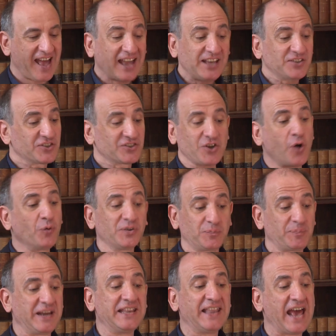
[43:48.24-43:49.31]
he's just always
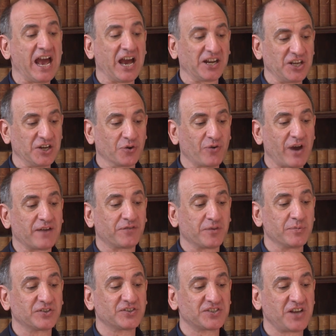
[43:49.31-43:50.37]
been there, you know, right from
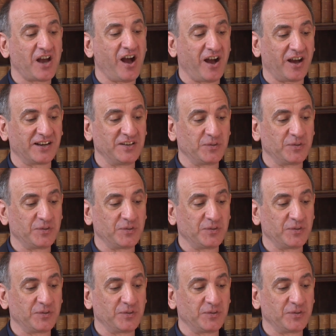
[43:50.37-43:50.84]
the start.